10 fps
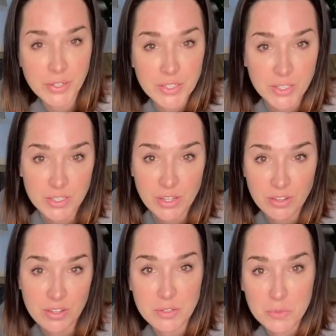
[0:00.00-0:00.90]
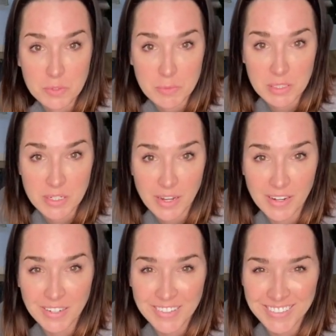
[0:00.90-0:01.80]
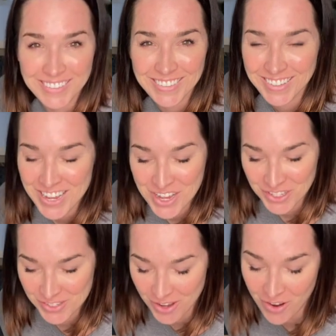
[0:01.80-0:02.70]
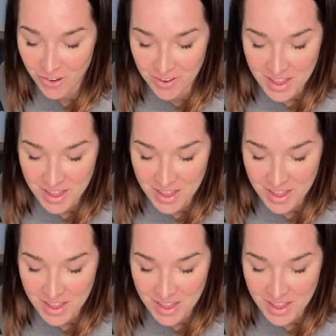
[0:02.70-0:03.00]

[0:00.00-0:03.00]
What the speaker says: turns out that this was a mistake. So,